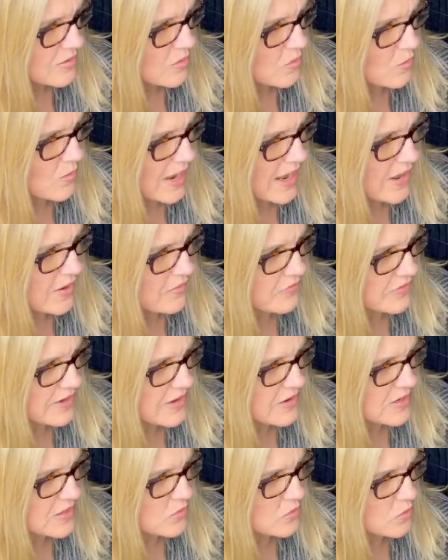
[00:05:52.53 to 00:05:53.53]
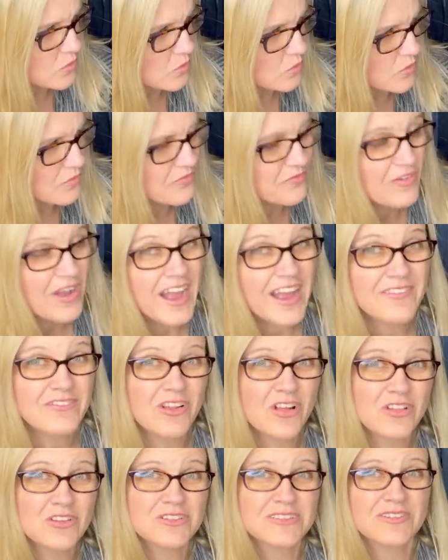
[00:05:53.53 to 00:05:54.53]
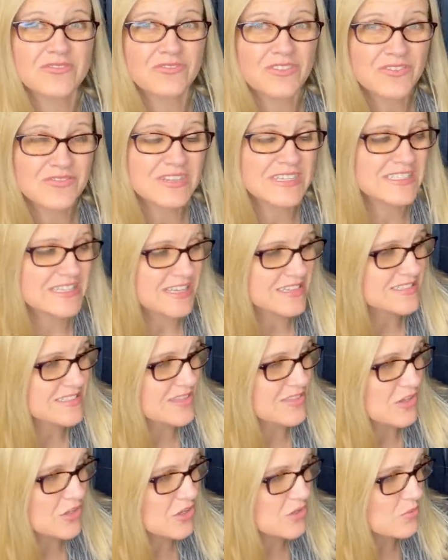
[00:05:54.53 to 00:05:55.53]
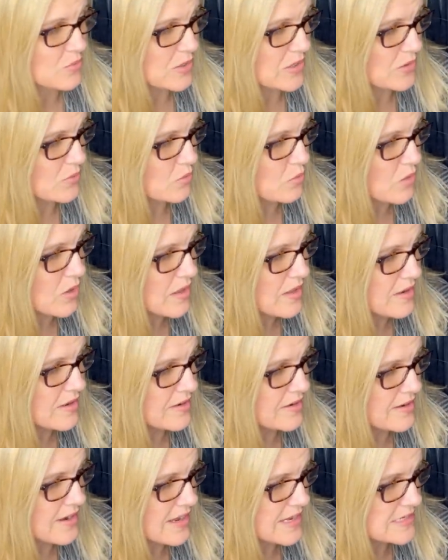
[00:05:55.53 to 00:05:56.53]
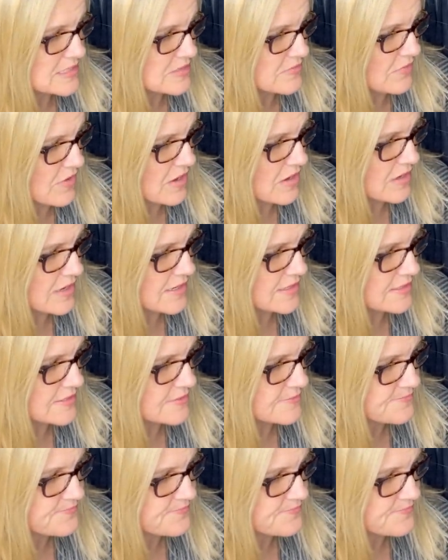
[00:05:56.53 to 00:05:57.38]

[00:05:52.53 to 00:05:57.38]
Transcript: Wow, very cool. $5.50 at the Goodwill. What a nice find.